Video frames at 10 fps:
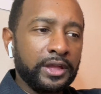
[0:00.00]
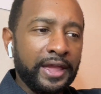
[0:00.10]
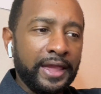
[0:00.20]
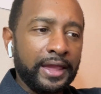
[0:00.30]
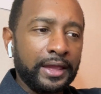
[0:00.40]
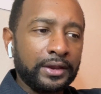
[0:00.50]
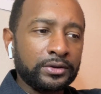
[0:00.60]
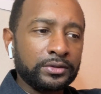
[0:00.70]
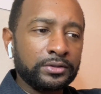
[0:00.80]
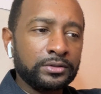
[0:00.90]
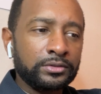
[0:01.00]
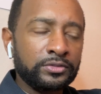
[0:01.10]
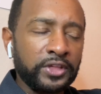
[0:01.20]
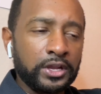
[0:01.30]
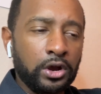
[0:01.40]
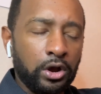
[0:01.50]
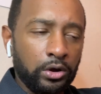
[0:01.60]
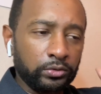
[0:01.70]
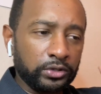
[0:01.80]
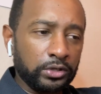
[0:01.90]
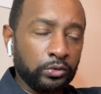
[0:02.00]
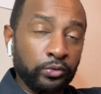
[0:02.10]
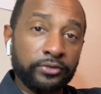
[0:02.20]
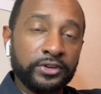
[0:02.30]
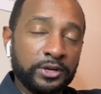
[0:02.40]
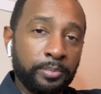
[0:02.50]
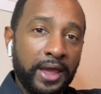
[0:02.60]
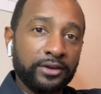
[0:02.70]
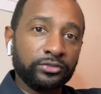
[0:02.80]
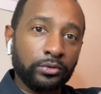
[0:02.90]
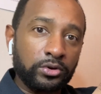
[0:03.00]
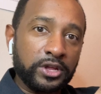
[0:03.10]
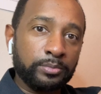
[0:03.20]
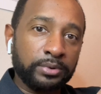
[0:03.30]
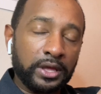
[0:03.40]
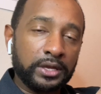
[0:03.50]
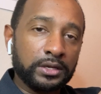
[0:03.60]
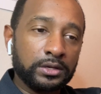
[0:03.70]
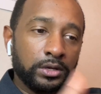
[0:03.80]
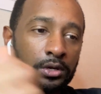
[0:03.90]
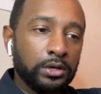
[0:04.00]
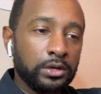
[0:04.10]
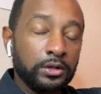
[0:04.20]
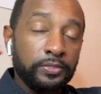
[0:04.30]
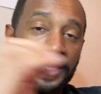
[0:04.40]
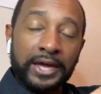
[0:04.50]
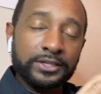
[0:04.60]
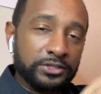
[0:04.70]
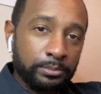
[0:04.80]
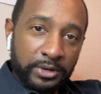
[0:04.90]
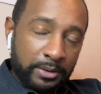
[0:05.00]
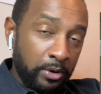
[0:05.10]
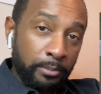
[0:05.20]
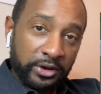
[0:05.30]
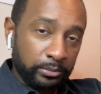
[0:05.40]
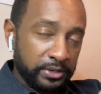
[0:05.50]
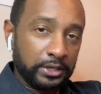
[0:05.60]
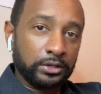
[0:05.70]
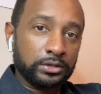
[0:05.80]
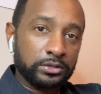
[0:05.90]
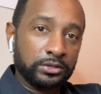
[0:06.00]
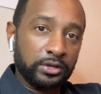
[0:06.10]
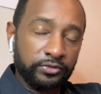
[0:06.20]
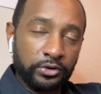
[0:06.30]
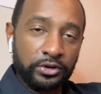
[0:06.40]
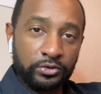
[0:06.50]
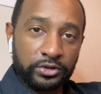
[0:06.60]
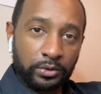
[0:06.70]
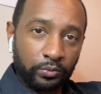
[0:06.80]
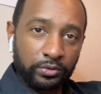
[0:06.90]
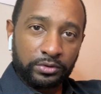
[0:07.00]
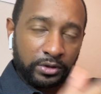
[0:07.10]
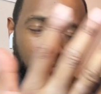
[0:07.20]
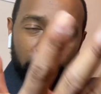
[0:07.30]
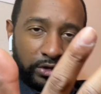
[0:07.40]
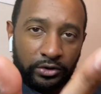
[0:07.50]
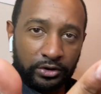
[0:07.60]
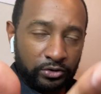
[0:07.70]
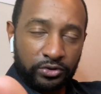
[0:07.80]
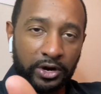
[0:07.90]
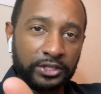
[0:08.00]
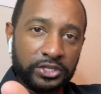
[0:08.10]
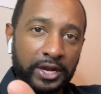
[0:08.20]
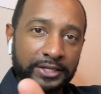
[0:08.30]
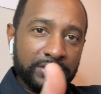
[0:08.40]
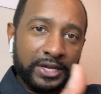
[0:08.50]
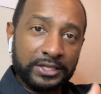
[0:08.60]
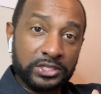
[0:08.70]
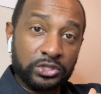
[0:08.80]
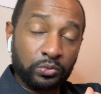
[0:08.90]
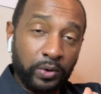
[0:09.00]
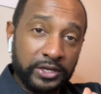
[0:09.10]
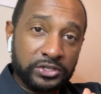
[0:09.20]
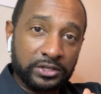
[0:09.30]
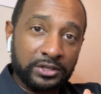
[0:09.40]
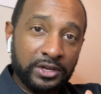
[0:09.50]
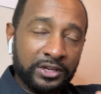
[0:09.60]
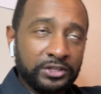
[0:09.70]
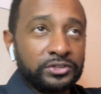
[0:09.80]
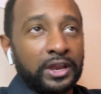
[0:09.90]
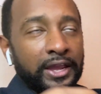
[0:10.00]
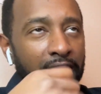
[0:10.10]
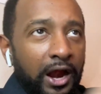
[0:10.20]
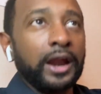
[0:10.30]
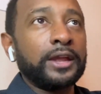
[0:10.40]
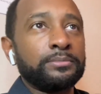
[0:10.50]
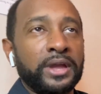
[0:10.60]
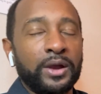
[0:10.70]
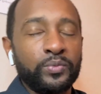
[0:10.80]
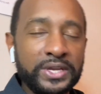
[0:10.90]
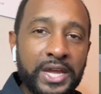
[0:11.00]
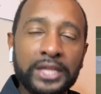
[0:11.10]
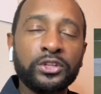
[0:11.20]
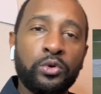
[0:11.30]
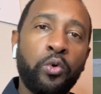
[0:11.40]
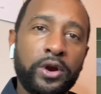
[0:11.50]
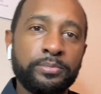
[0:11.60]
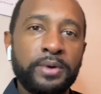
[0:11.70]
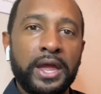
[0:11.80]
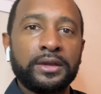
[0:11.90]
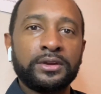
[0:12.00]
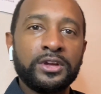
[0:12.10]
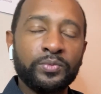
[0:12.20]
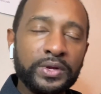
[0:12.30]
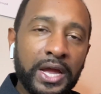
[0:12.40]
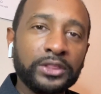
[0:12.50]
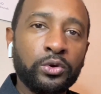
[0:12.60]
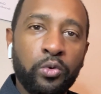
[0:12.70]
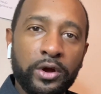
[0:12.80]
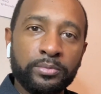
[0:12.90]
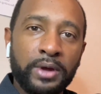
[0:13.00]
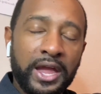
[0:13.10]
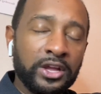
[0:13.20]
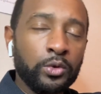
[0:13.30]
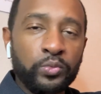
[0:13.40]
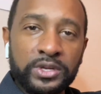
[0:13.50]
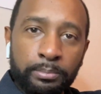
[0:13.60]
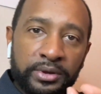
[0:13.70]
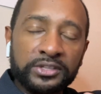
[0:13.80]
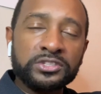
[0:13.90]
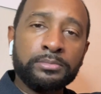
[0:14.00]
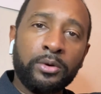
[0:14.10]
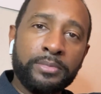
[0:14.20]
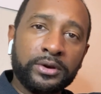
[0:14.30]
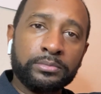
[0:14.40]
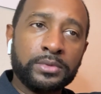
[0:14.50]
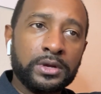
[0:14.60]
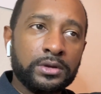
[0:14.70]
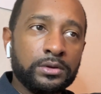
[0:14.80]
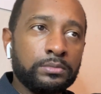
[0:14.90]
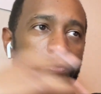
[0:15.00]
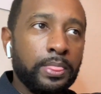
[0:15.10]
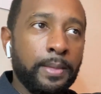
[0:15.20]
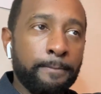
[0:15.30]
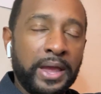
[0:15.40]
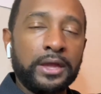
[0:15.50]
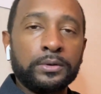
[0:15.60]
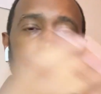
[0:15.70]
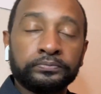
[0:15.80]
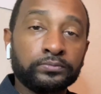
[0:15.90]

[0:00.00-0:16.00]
and they called roughing the passer on that play. That is a big momentum killer if you're the New York when you're the New York Giants in that situation, because you're like, all right, man, we got the quarterback. Got the quarterback. We could build some momentum. Bam.